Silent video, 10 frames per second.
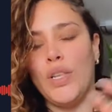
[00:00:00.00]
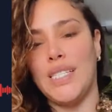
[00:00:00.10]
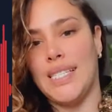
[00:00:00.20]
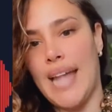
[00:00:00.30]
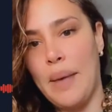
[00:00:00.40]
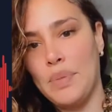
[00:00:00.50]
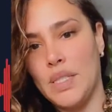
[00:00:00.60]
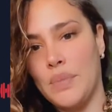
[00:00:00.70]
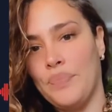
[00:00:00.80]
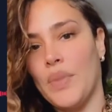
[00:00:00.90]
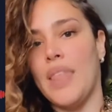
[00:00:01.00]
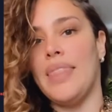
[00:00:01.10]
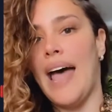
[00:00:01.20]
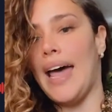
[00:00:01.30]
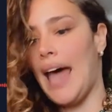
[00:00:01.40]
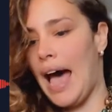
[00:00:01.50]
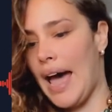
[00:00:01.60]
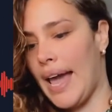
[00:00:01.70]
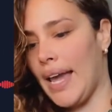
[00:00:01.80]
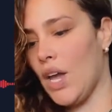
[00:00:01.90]
through the steps that
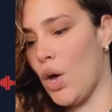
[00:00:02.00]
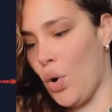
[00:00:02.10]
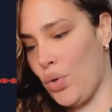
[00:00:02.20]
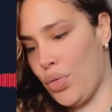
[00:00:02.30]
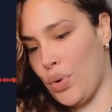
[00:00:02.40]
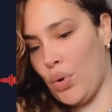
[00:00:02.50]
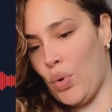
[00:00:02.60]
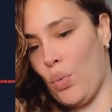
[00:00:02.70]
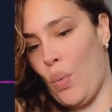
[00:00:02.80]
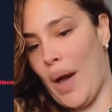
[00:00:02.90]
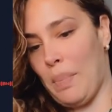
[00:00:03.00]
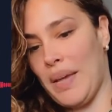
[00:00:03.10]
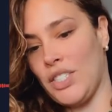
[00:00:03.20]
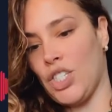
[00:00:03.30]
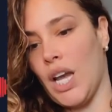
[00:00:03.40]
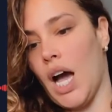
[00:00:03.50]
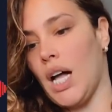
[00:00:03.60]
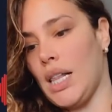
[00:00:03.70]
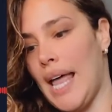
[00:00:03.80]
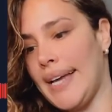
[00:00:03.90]
I go through when pitching a
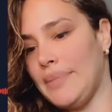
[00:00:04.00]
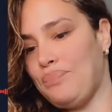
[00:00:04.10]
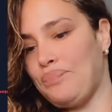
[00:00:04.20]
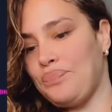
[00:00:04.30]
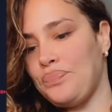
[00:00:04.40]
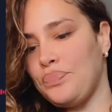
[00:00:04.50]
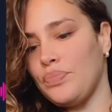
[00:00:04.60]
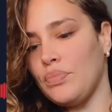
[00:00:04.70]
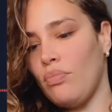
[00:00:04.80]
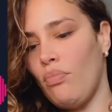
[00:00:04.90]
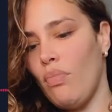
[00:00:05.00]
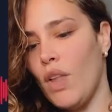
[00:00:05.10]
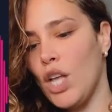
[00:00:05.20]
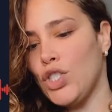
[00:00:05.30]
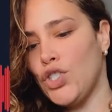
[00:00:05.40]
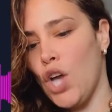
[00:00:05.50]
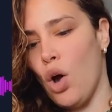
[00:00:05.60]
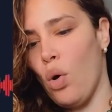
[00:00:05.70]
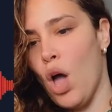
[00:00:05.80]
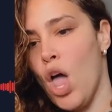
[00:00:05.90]
client.
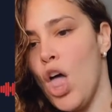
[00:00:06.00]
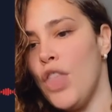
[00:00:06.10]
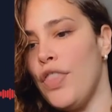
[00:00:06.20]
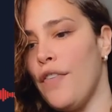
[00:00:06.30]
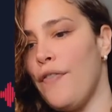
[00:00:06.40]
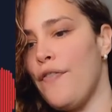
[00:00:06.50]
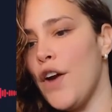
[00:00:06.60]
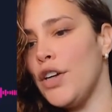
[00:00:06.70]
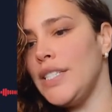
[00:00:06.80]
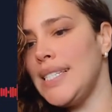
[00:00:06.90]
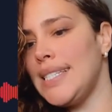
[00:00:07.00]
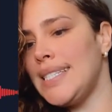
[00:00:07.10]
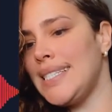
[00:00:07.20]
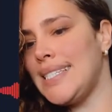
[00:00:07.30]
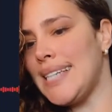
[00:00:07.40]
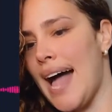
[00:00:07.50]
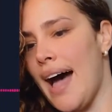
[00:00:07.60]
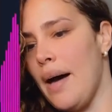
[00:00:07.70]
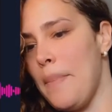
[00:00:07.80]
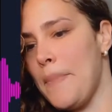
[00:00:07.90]
So the first
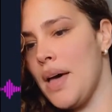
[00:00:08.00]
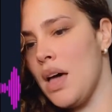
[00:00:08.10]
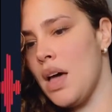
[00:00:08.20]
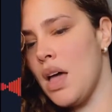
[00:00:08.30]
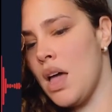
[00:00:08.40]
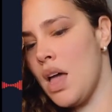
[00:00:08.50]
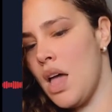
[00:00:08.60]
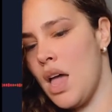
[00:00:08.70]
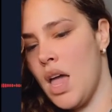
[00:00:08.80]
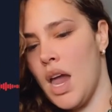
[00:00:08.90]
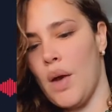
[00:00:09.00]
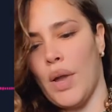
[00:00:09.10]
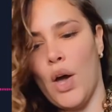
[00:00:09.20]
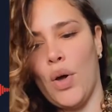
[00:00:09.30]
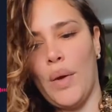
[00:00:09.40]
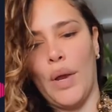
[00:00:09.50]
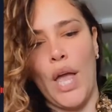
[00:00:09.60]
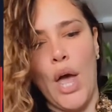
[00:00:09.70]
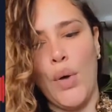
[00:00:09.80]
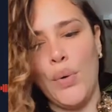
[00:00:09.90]
step, here we
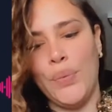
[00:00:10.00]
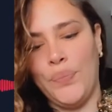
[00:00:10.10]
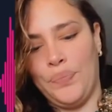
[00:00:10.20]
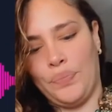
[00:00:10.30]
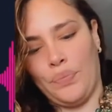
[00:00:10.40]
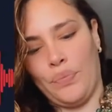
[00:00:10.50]
go.